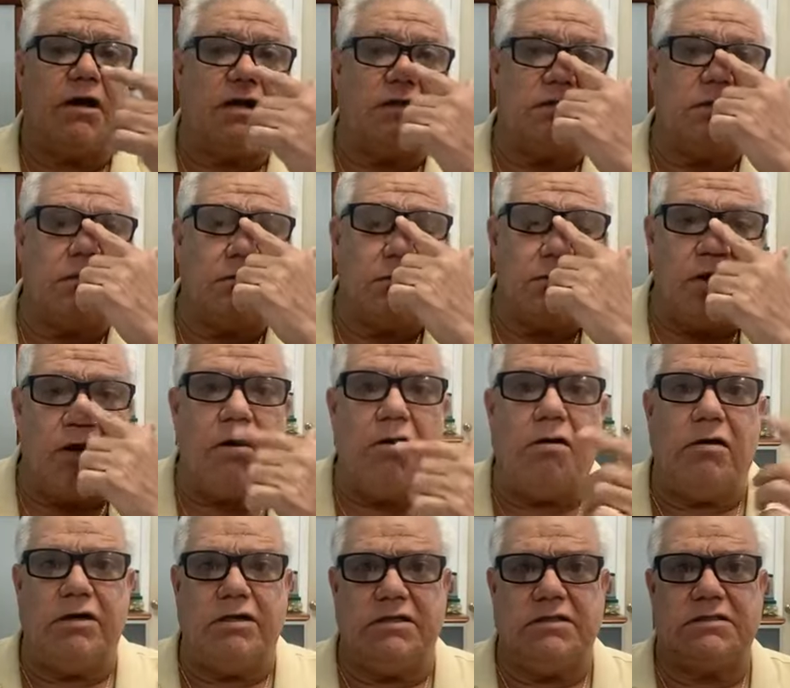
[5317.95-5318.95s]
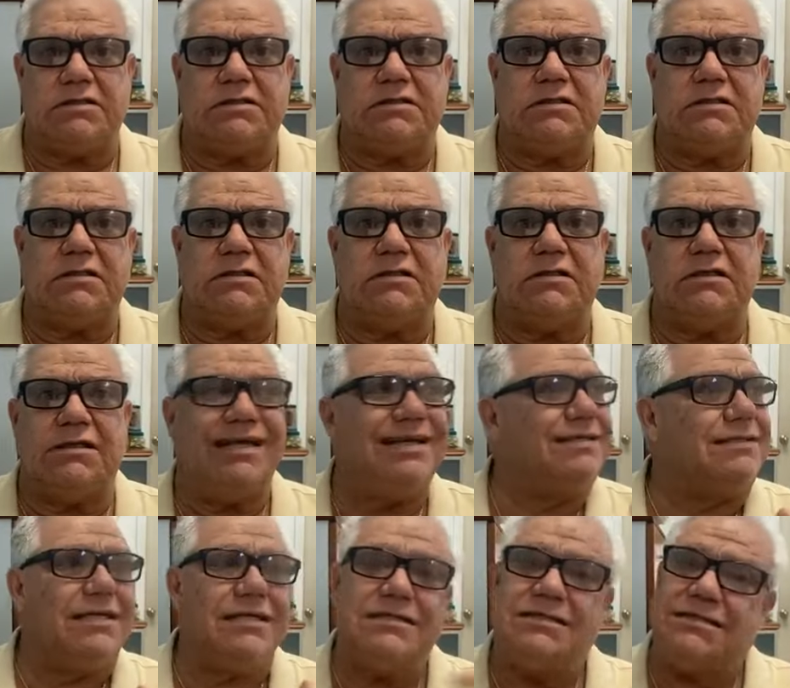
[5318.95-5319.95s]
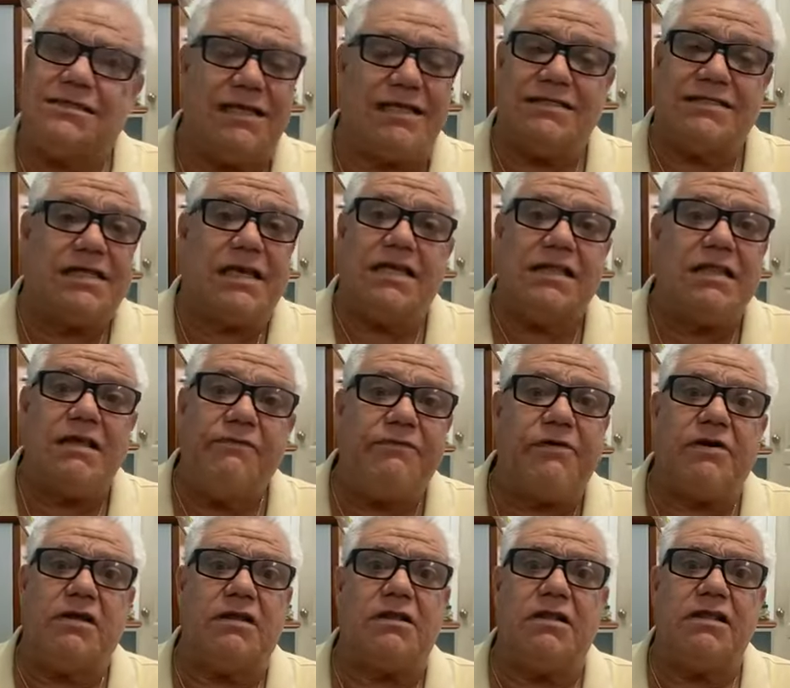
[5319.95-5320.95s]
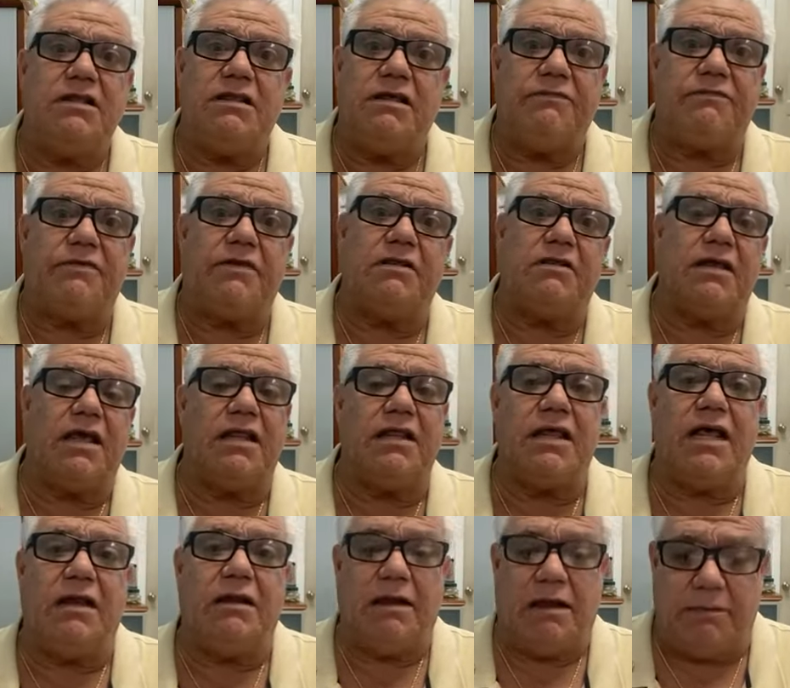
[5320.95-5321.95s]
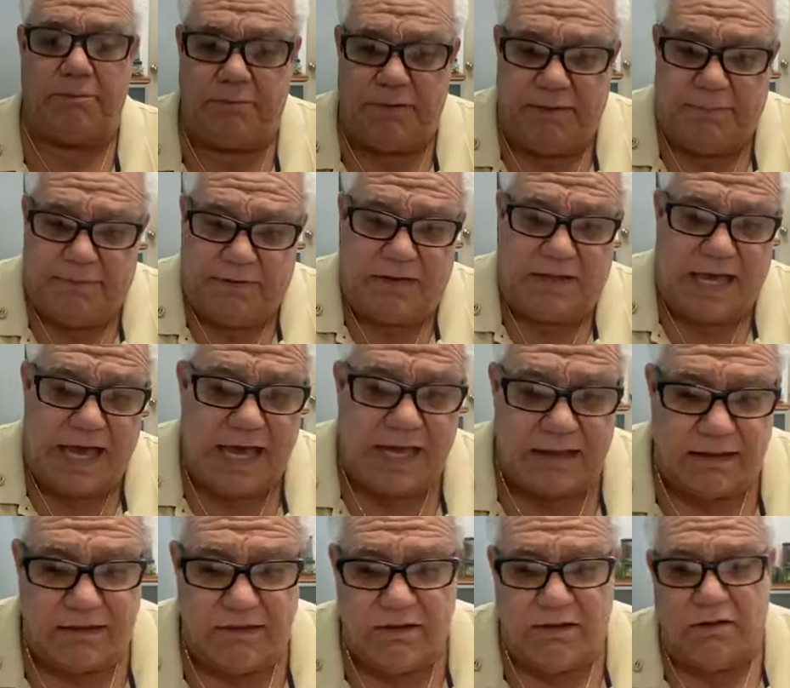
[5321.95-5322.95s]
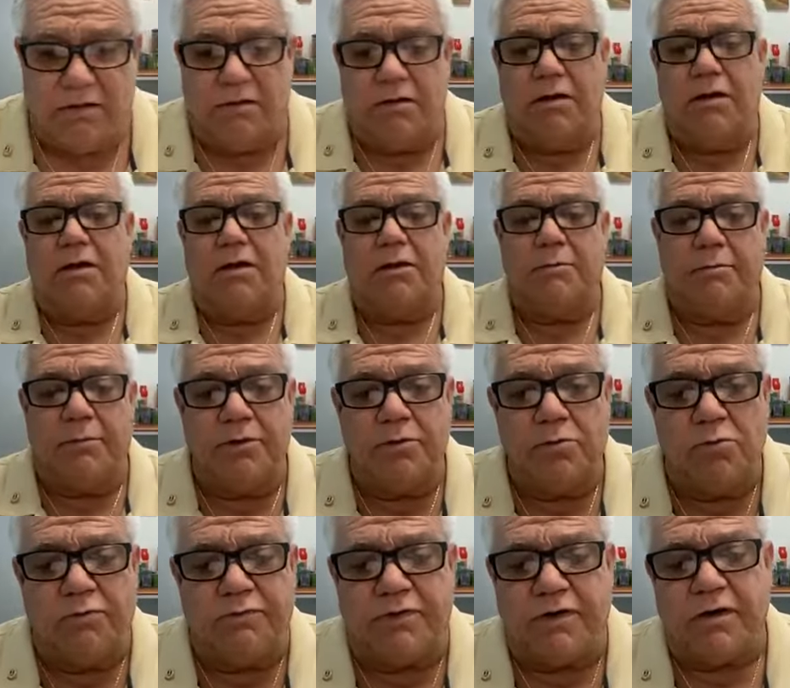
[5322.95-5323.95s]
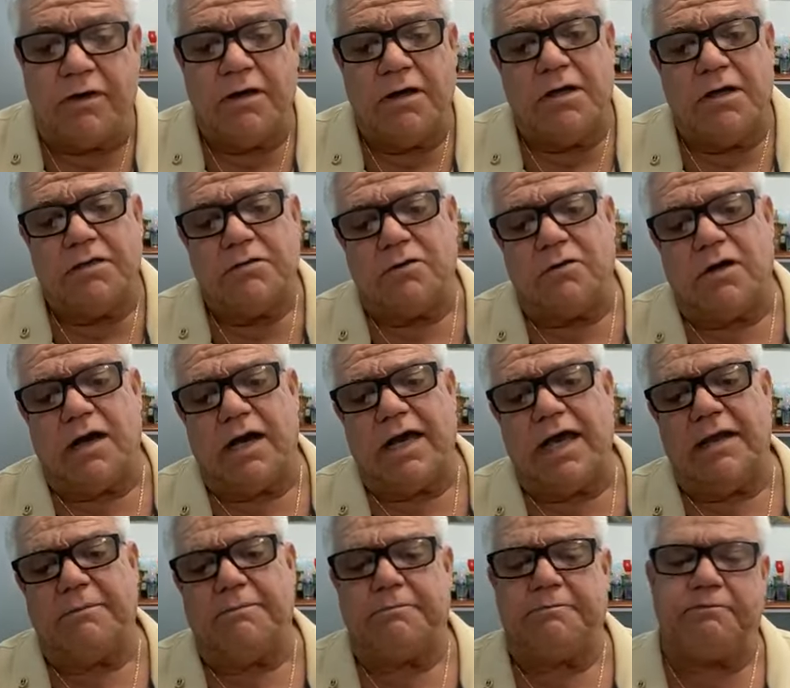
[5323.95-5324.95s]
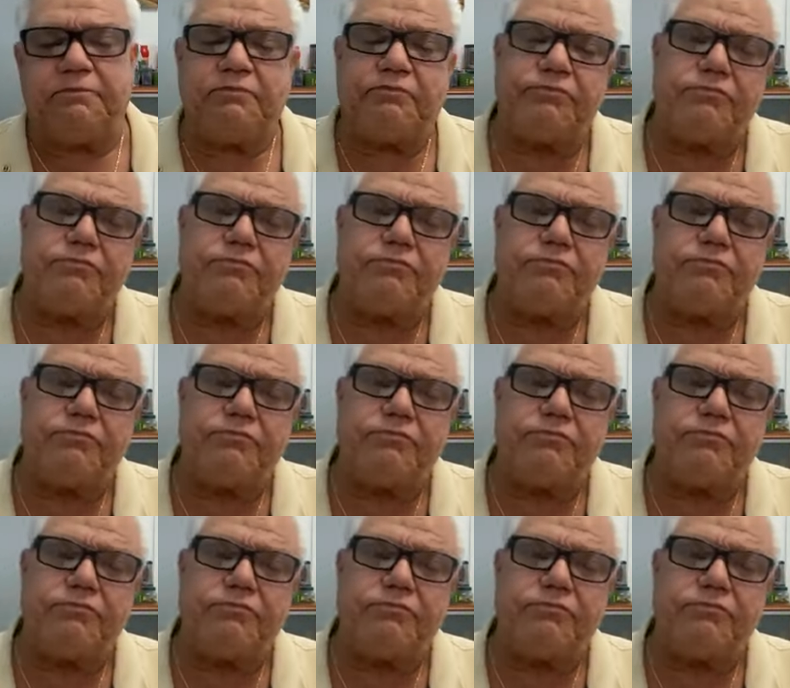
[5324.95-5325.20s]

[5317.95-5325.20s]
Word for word: because the noise is, is, is significantly different and, and, and people can't, you know, maneuver. So again,